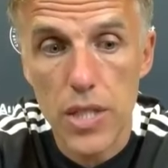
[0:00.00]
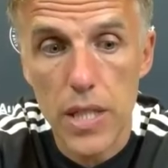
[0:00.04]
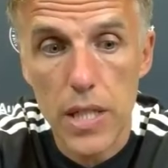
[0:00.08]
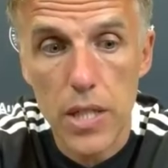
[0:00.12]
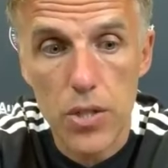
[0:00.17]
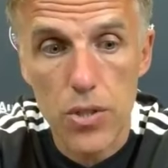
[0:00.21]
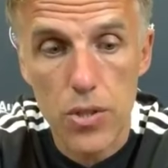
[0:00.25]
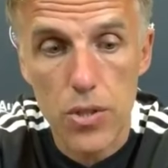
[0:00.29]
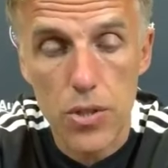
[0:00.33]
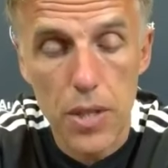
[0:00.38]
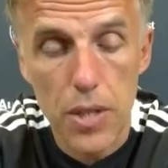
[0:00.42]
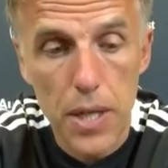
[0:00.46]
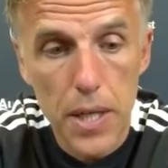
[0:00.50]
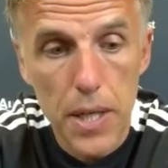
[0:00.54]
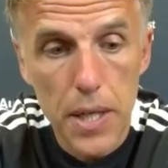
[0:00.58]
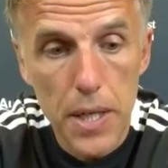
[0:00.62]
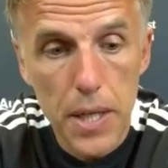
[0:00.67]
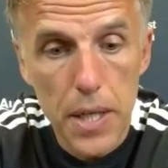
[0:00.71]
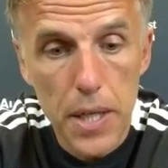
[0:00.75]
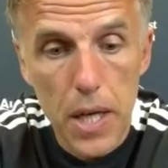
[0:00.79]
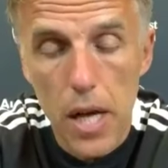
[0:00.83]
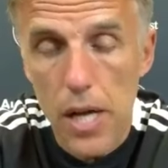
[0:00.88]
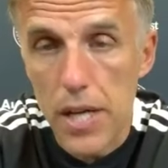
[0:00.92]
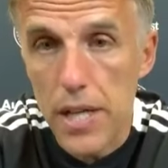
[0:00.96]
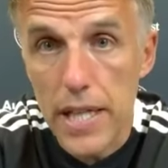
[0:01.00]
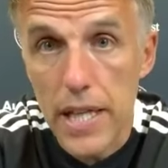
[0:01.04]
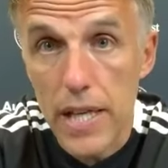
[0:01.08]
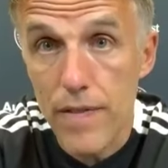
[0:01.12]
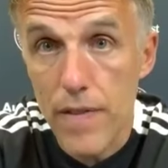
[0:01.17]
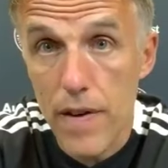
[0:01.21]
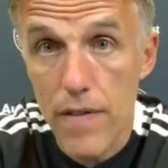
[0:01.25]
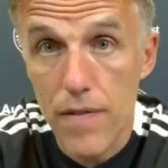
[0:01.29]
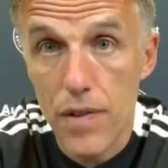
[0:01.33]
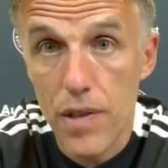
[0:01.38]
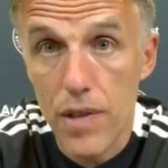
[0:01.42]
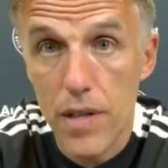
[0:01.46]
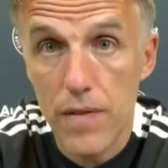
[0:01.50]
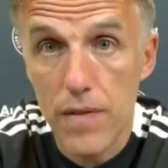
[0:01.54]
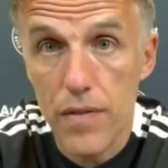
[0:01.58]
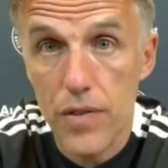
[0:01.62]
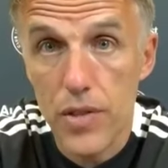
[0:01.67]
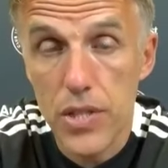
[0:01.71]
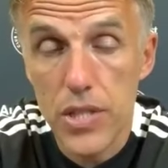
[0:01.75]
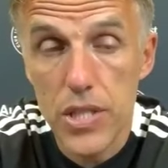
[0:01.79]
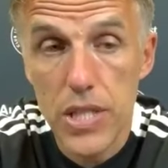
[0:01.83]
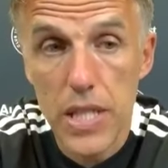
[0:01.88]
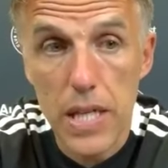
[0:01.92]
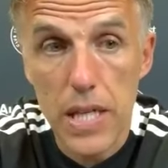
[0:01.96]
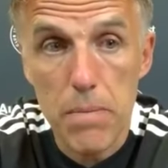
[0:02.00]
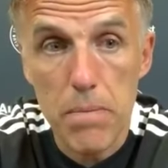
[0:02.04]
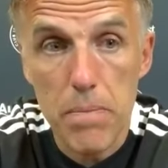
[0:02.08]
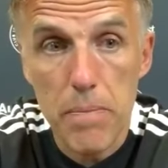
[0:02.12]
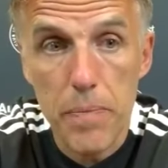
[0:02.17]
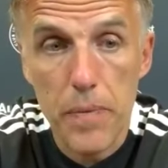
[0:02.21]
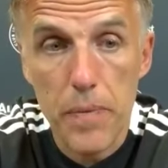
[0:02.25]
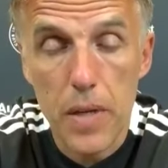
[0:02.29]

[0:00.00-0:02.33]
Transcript: could, and he gave everything for the team.